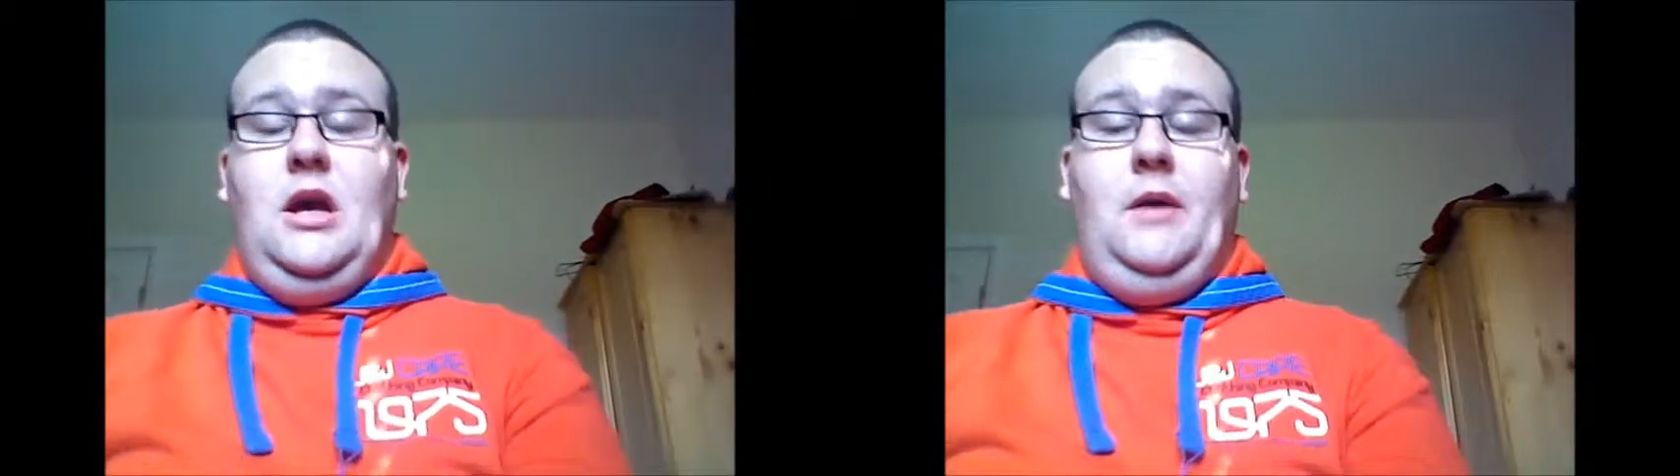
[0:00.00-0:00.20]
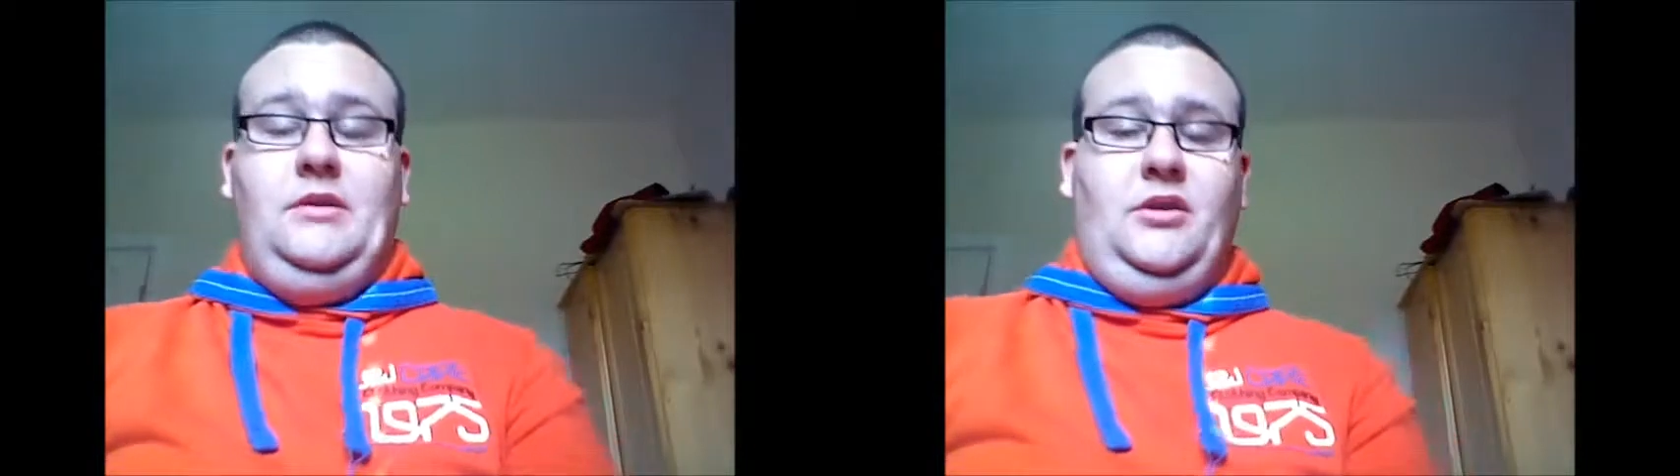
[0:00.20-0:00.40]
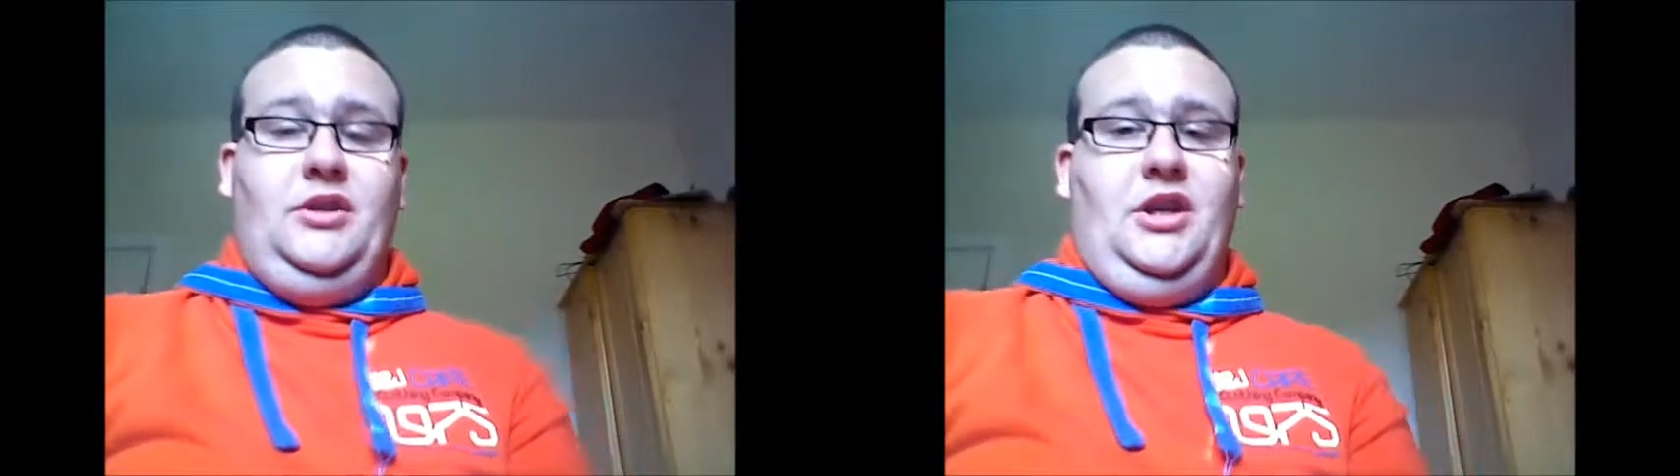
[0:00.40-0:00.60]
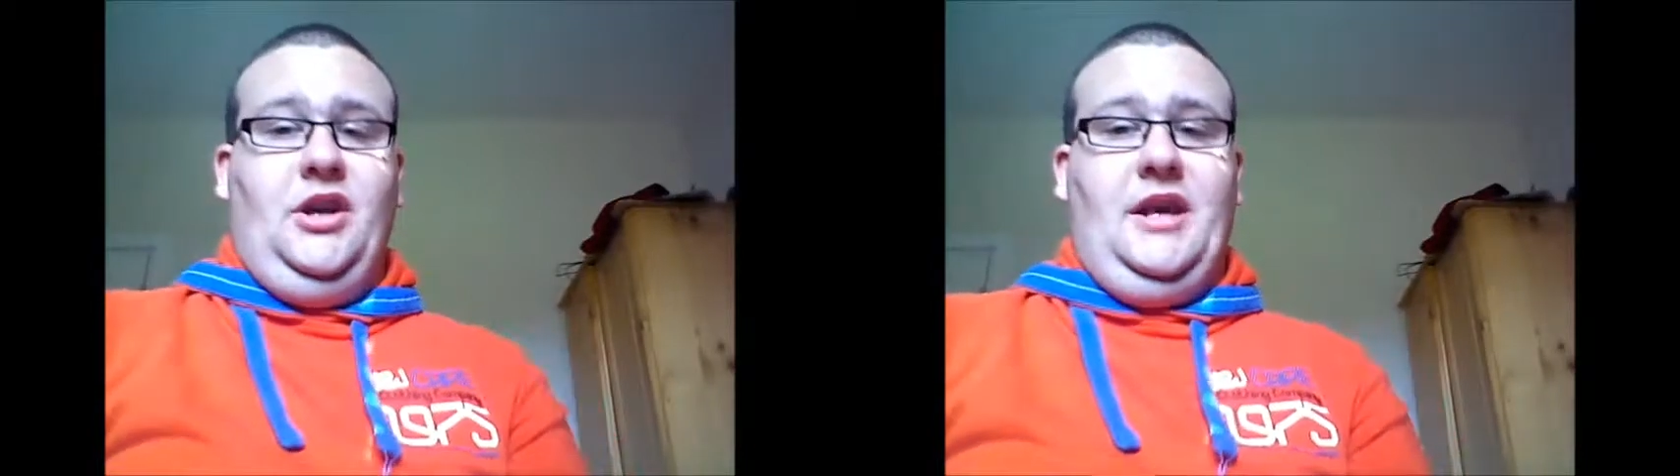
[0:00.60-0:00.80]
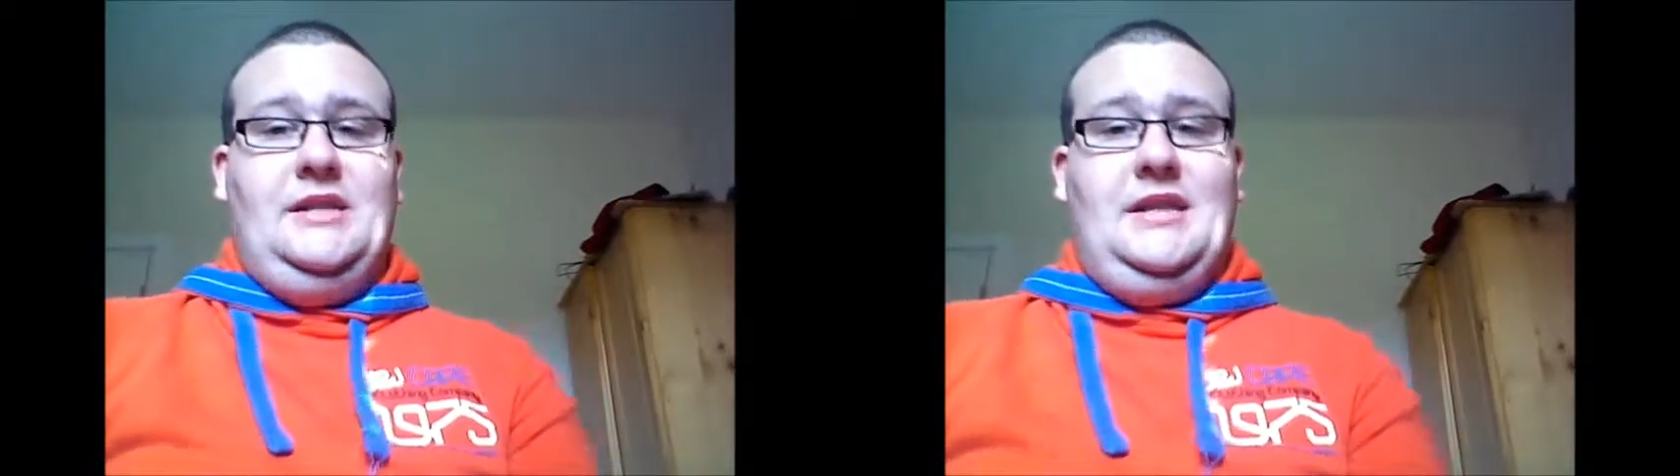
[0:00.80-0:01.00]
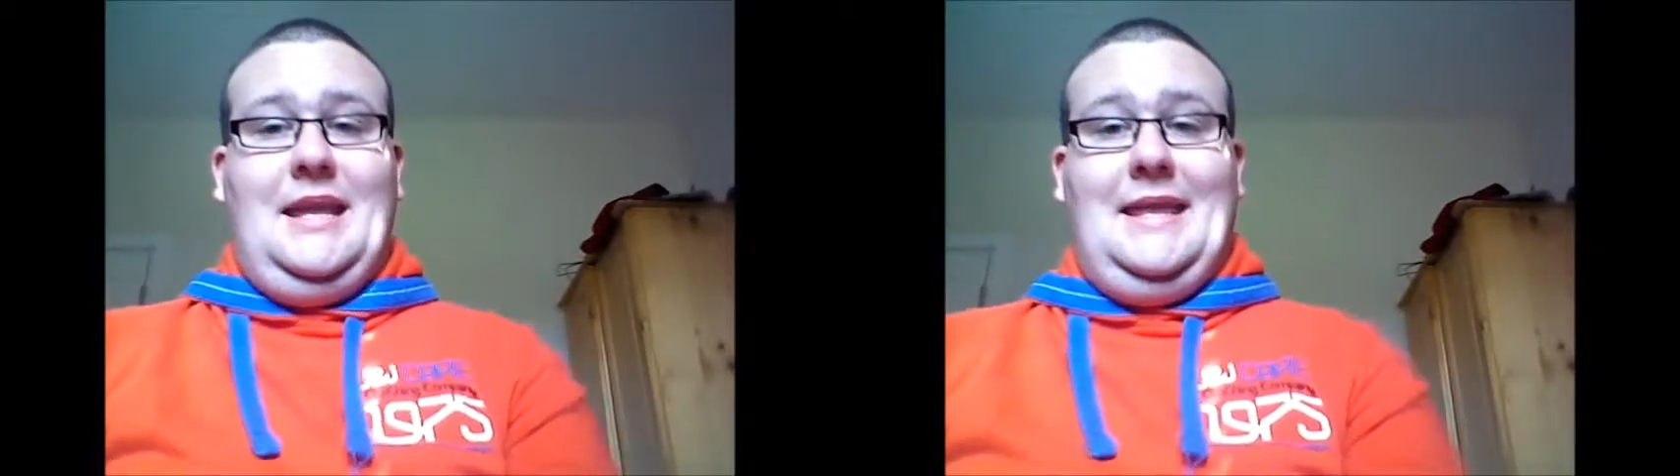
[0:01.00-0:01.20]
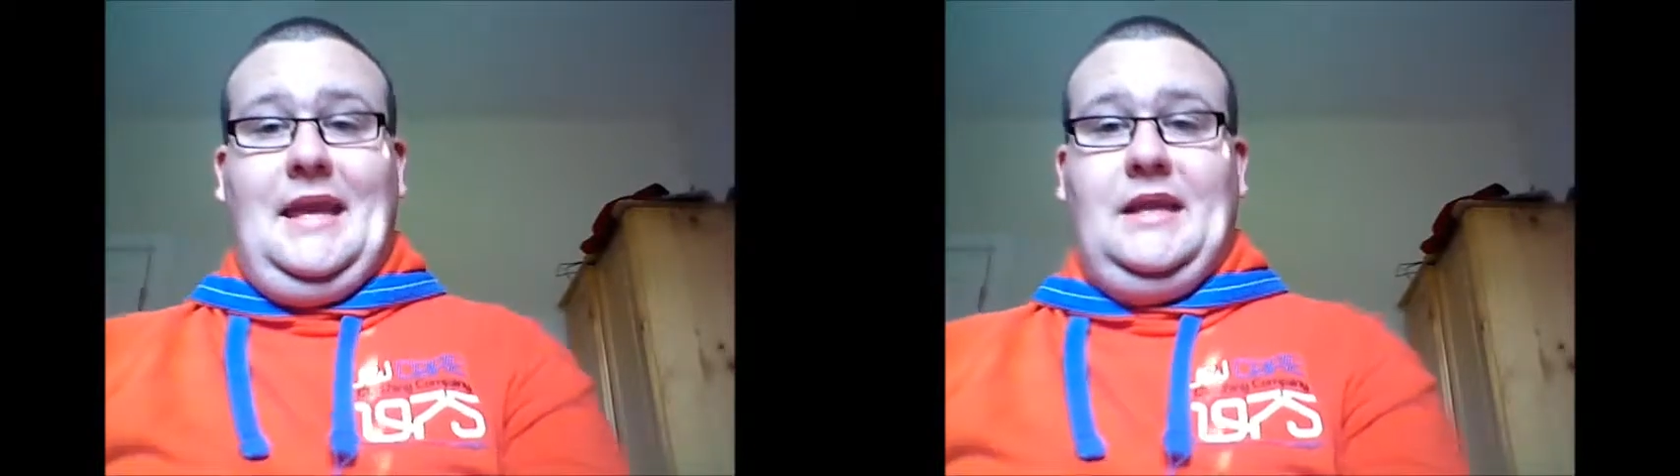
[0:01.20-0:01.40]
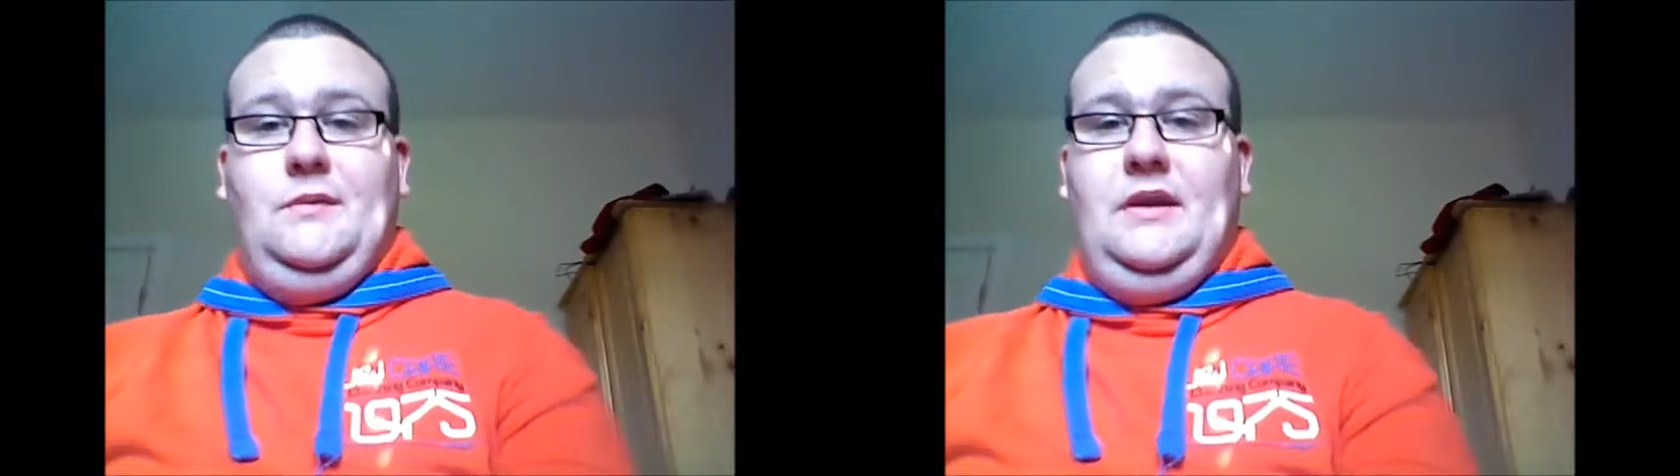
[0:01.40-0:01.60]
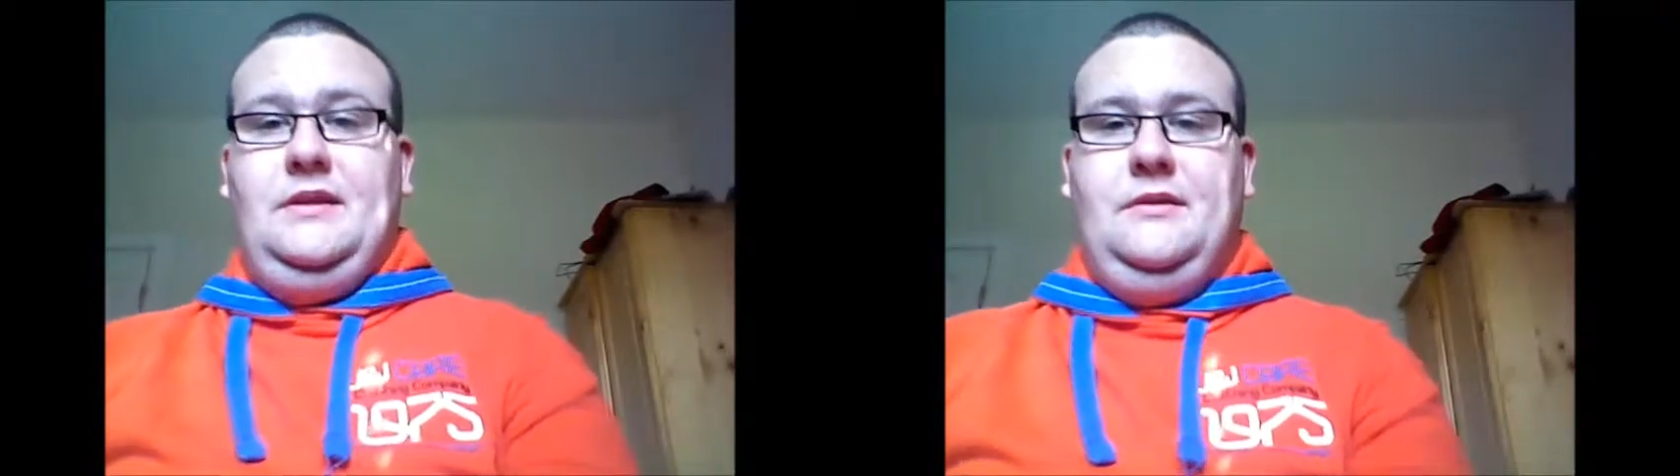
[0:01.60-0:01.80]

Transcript: I'll talk to you guys next week.